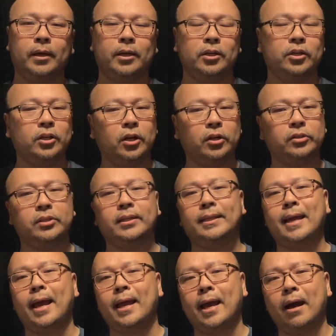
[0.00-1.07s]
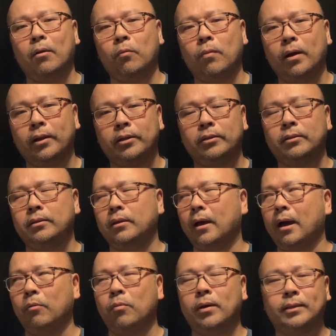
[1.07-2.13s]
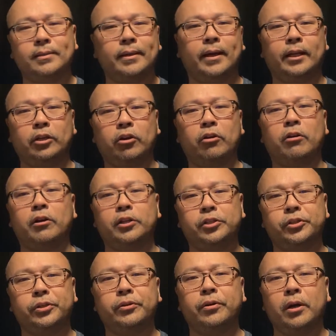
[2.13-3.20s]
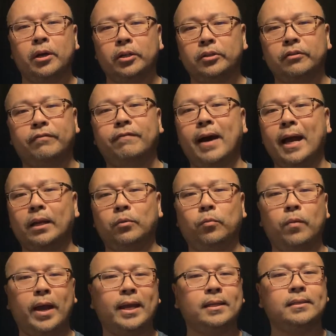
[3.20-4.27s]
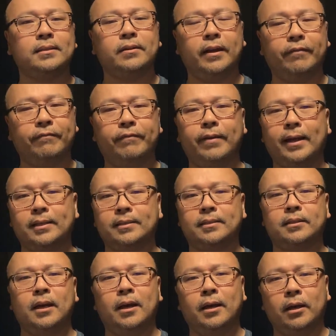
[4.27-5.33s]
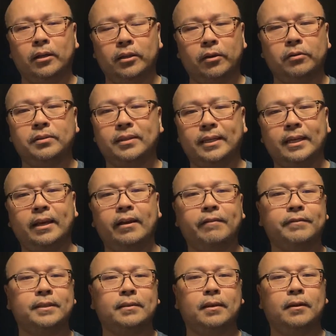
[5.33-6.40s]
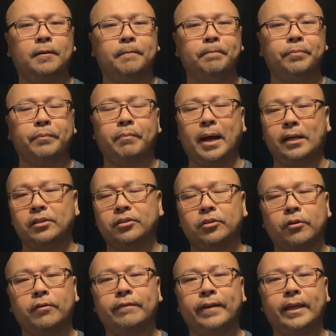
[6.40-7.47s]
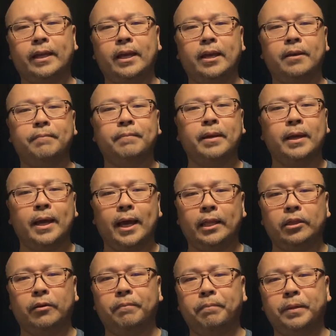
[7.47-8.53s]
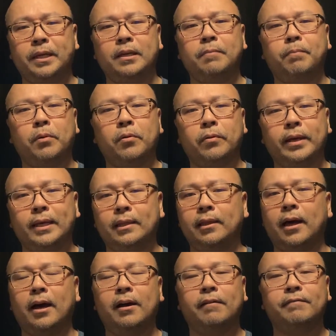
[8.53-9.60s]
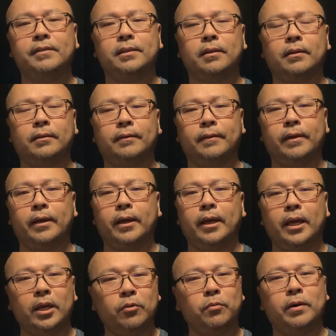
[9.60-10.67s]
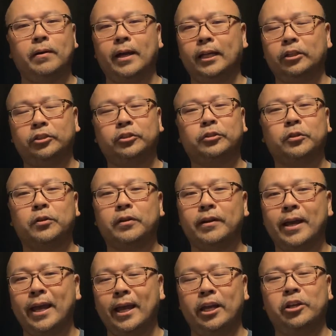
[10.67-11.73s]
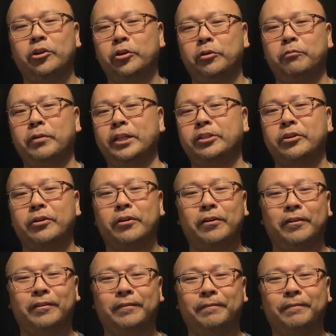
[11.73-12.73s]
You know, today I want to encourage you to find ways to invest those gifts by serving him and the people he loves. He will ensure a good return.